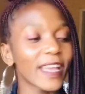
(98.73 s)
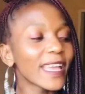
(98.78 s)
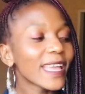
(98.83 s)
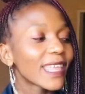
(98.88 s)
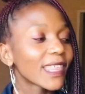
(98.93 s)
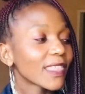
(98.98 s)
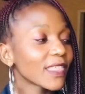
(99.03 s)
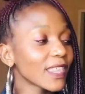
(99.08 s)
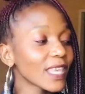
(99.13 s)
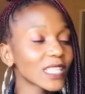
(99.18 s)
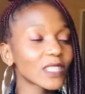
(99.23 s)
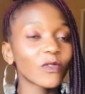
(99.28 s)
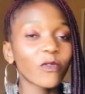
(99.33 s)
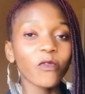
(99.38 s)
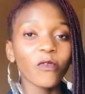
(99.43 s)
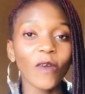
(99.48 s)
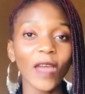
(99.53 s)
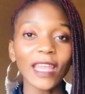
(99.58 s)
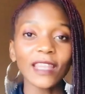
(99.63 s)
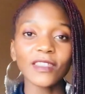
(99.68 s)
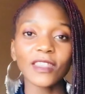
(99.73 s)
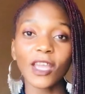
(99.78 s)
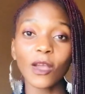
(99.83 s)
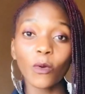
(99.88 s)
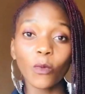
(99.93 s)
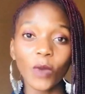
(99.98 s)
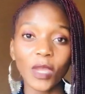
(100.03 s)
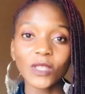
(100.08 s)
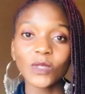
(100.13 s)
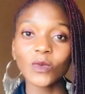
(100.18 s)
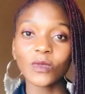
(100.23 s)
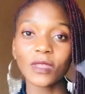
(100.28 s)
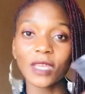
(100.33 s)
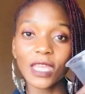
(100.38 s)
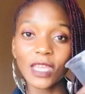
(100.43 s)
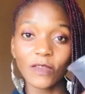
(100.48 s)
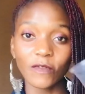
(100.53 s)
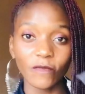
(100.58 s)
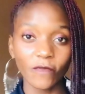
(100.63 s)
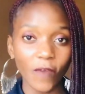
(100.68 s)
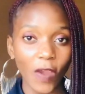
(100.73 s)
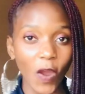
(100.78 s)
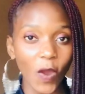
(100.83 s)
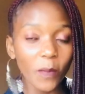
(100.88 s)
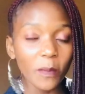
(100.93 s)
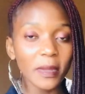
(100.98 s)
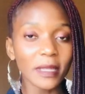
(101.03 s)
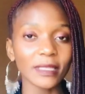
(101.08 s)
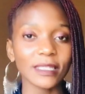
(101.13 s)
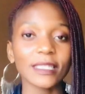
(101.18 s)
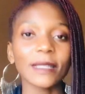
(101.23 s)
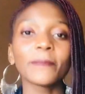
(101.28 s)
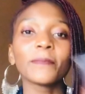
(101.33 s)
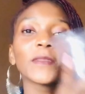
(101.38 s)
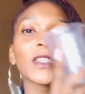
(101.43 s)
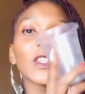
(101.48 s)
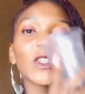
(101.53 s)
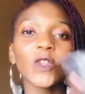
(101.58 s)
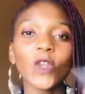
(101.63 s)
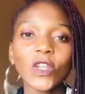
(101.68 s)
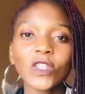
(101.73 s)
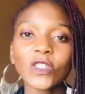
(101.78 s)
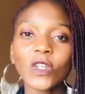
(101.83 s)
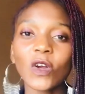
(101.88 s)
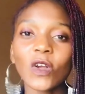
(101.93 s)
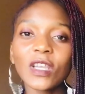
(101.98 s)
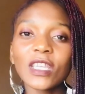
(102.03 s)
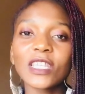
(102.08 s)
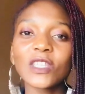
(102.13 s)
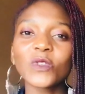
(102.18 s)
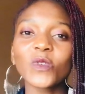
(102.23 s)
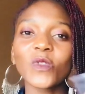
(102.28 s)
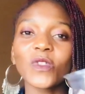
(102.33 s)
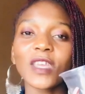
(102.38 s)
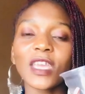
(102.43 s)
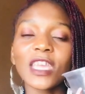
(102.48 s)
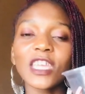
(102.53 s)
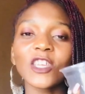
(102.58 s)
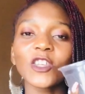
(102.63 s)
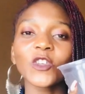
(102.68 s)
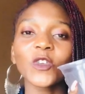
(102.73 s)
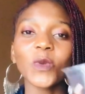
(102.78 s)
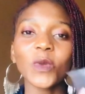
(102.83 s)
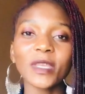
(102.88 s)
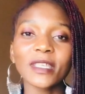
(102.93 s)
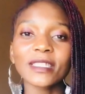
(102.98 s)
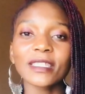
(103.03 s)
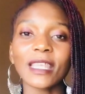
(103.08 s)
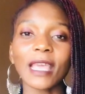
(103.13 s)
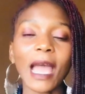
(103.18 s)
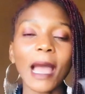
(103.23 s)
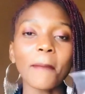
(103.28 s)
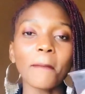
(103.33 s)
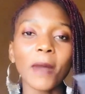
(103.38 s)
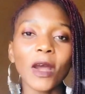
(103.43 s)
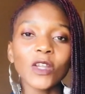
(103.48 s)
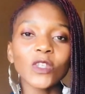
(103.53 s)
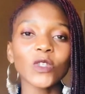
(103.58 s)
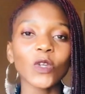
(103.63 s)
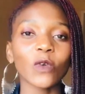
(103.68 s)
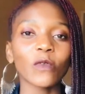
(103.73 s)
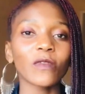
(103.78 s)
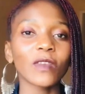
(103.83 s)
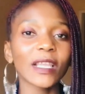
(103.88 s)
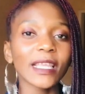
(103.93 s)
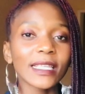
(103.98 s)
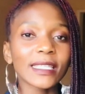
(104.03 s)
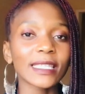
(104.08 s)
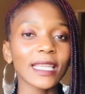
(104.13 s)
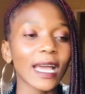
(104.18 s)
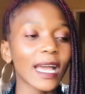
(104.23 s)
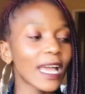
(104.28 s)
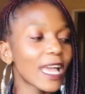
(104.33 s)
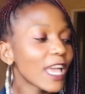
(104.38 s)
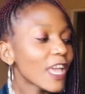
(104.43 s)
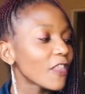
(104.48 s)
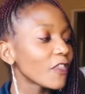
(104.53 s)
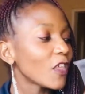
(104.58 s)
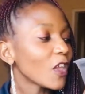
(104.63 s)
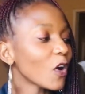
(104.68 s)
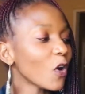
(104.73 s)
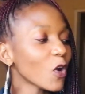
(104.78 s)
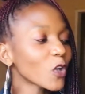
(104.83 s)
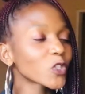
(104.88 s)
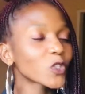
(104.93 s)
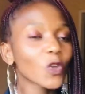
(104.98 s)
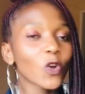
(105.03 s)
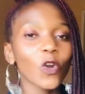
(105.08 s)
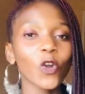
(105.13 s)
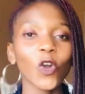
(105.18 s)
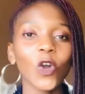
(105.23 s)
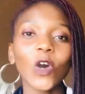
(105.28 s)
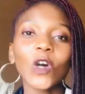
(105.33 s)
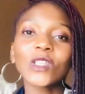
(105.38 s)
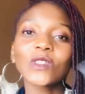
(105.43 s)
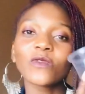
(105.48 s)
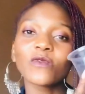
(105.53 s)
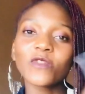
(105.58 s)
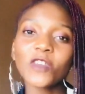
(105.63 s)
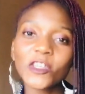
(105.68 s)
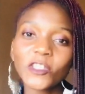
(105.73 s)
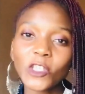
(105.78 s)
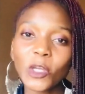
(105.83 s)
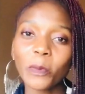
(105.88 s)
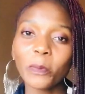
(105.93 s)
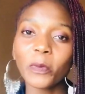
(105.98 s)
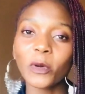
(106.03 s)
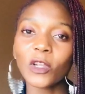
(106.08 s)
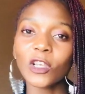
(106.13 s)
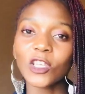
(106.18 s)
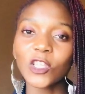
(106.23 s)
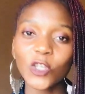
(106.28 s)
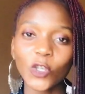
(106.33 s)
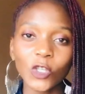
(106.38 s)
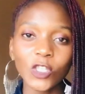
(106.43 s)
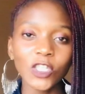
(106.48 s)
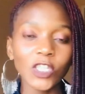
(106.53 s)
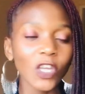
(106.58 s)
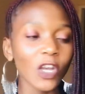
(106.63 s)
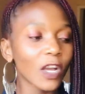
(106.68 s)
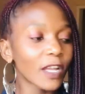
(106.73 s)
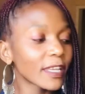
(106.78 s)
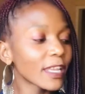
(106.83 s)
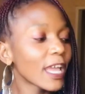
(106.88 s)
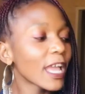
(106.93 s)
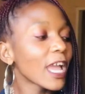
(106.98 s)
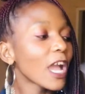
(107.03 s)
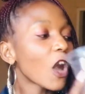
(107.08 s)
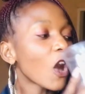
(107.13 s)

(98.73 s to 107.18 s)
These find their way to the environment. Not only do they increase the amount of litter, they also cause visual pollution.